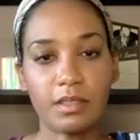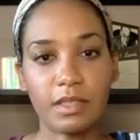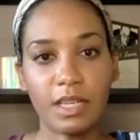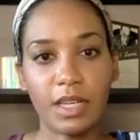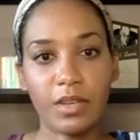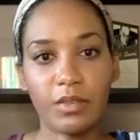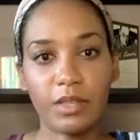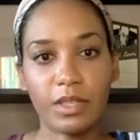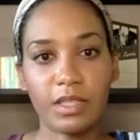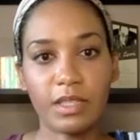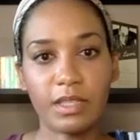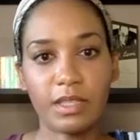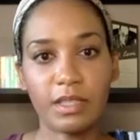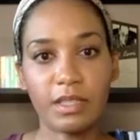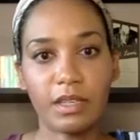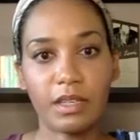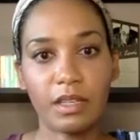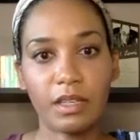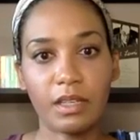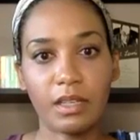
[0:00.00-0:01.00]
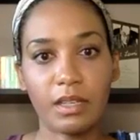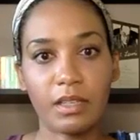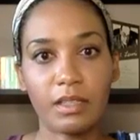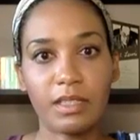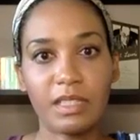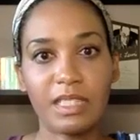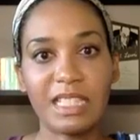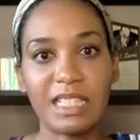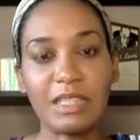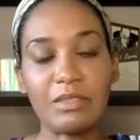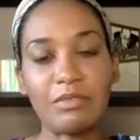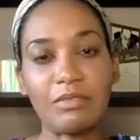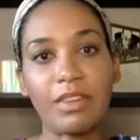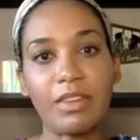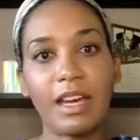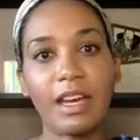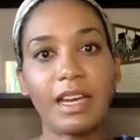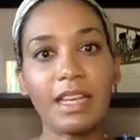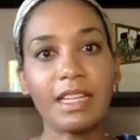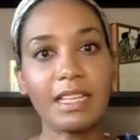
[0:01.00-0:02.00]
there is a
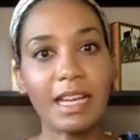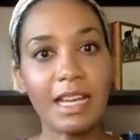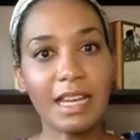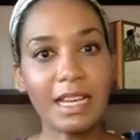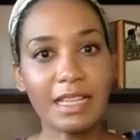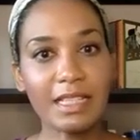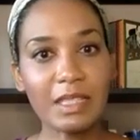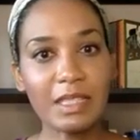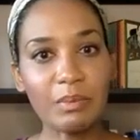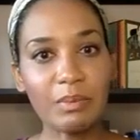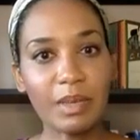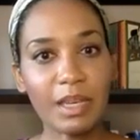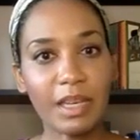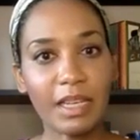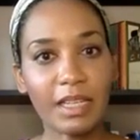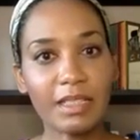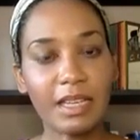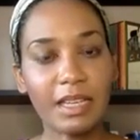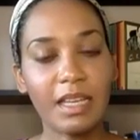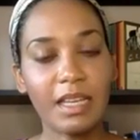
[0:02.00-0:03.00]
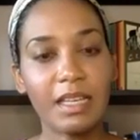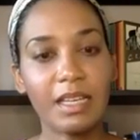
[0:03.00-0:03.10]
divine aspect